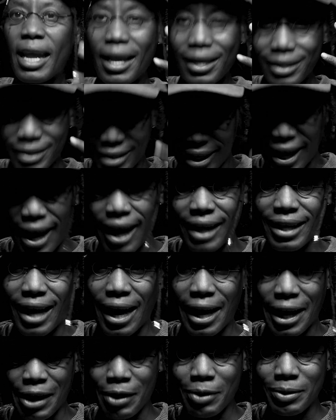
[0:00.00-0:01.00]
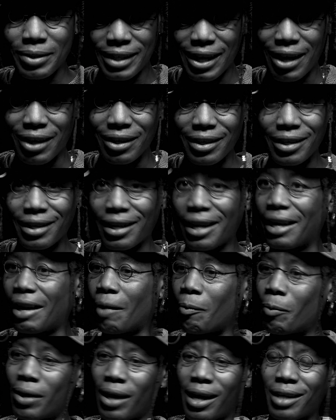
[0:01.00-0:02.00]
And she had that hairstyle in.
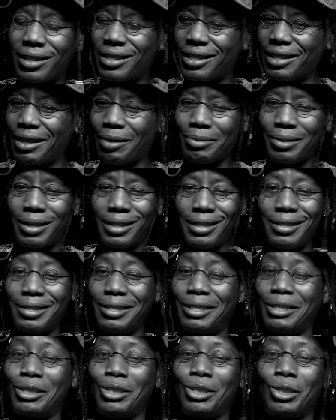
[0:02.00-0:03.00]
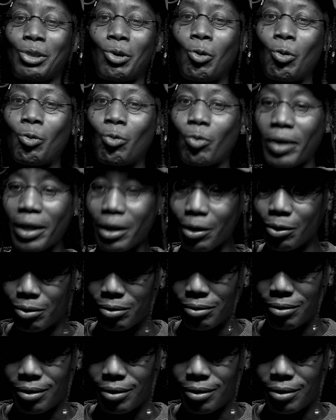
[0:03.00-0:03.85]
And when I seen it, I was like, that shit is so regal.